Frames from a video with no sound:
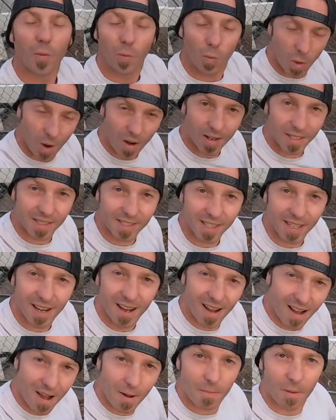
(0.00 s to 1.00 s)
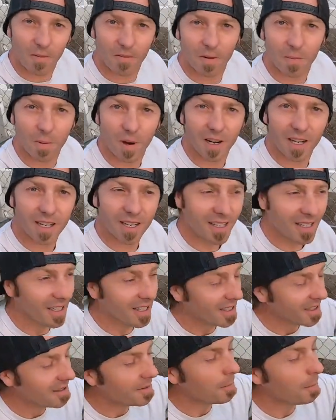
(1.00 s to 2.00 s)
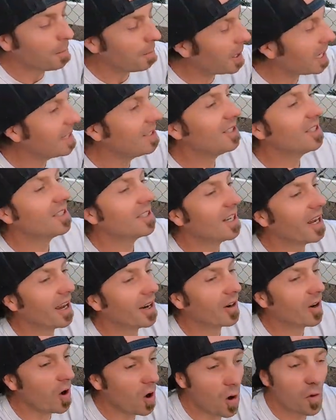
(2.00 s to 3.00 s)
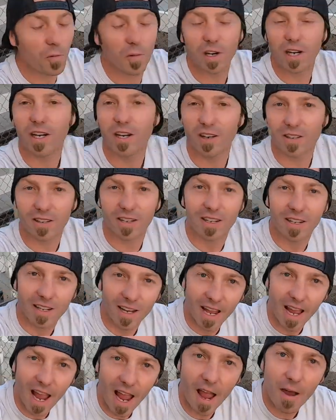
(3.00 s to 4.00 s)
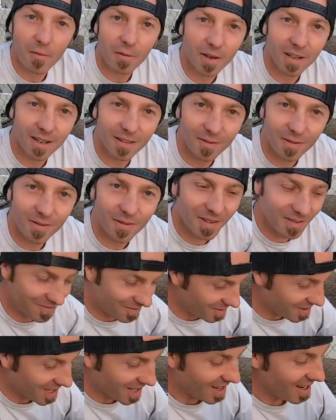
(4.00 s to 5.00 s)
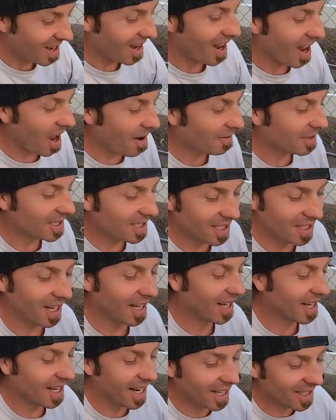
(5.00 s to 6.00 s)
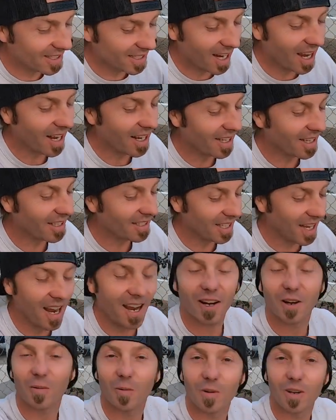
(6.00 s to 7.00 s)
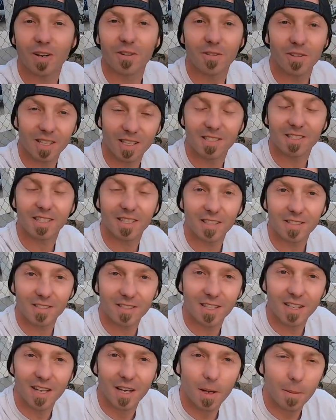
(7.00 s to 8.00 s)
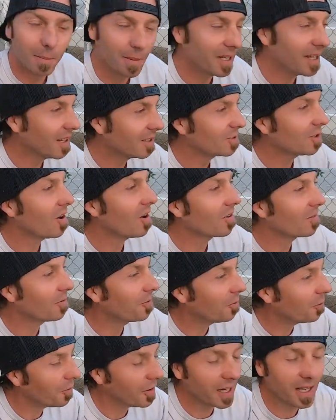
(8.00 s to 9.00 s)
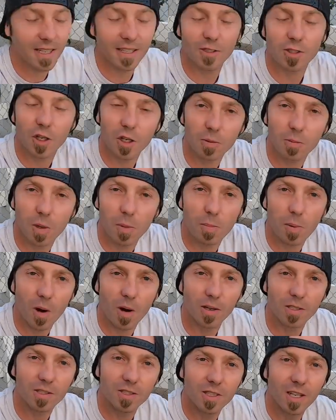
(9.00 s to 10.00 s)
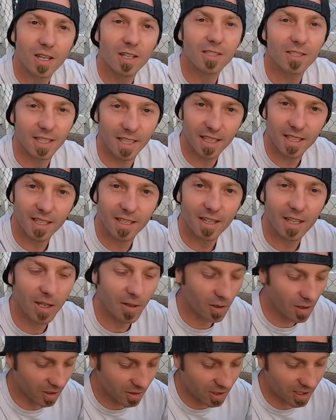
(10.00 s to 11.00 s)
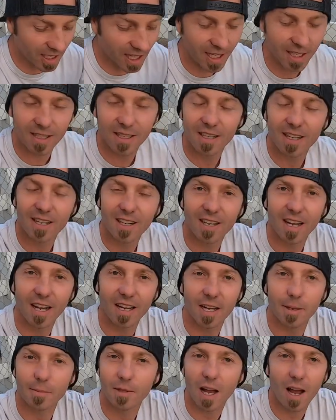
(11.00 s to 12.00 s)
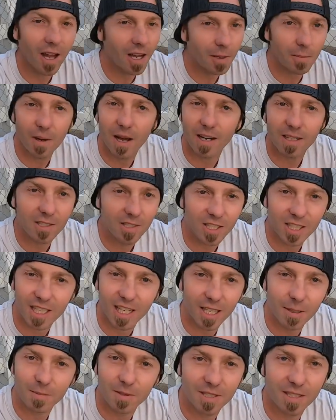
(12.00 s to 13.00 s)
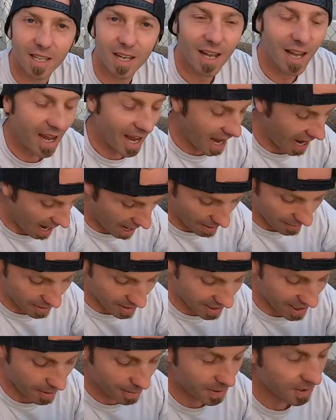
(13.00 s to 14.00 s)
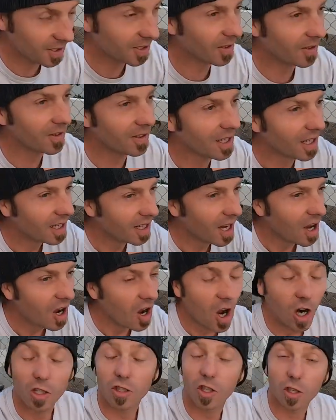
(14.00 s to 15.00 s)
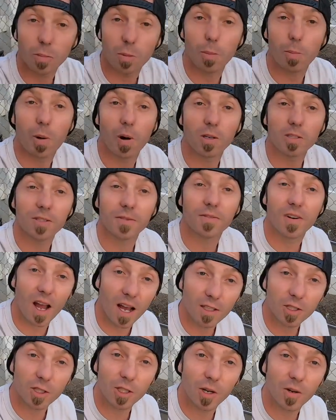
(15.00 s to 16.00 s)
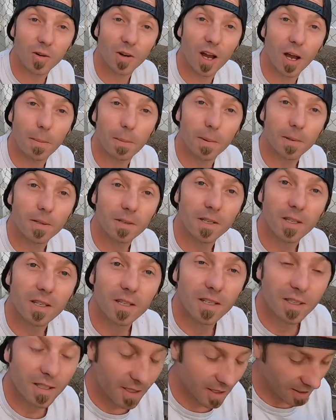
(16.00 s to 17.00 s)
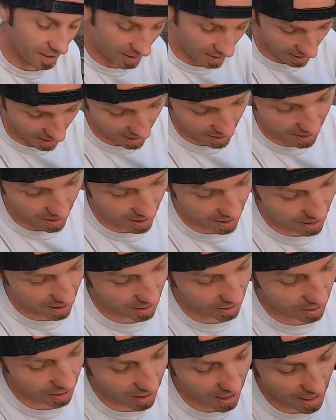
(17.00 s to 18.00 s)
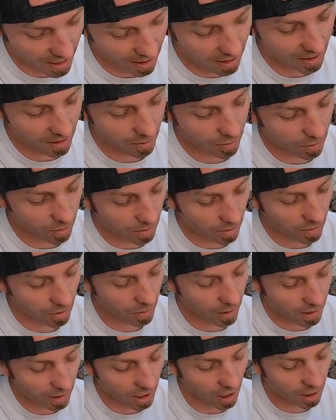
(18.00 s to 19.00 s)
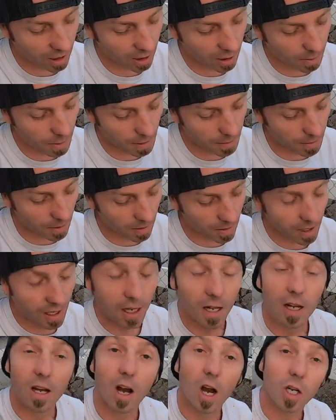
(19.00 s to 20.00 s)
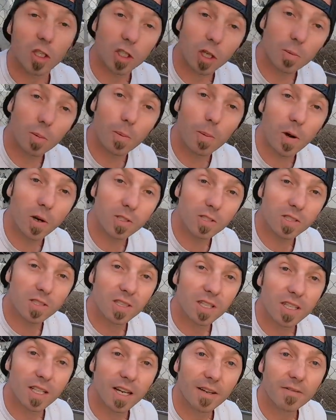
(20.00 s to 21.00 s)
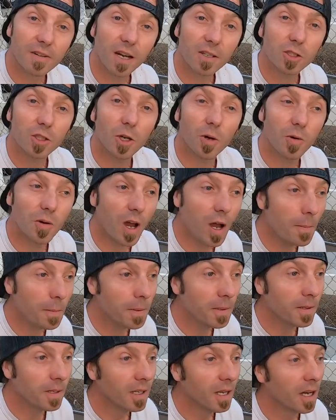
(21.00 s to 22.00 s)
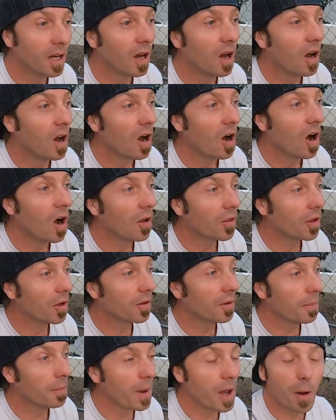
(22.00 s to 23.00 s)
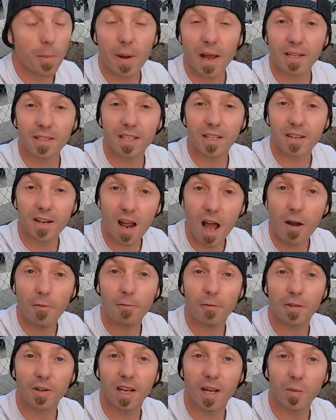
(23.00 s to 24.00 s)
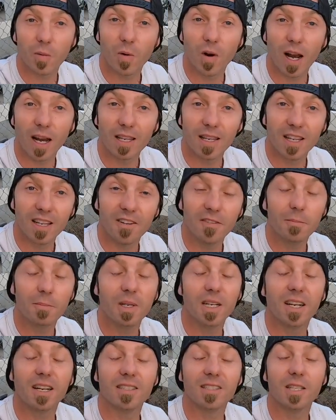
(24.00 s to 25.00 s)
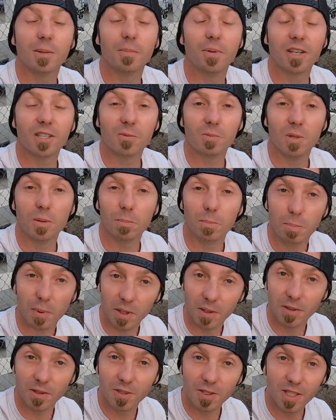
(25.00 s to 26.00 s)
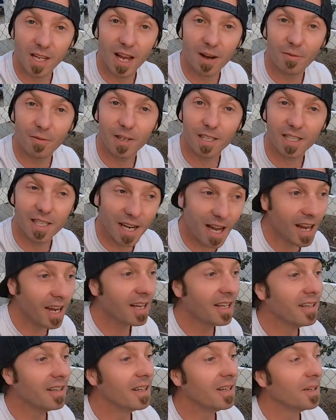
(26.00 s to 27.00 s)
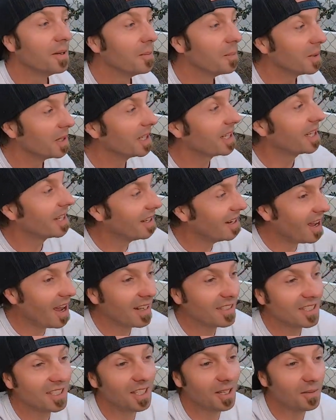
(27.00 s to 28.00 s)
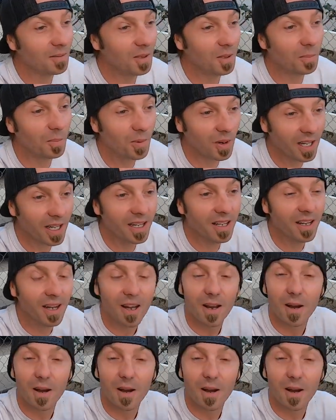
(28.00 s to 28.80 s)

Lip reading: What is up, everybody? Peaches and I are over here having obviously like an anxiety attack or whatever this is, because our freaking turbo parts, see, here it goes again. I keep talking about it, she keeps having an episode. Our turbo parts have not shown up. Hey, you okay? We gotta talk to these people. Our turbo parts have not shown up, although the mailman did not forget where I live because he brings me bills every day, but he cannot seem to bring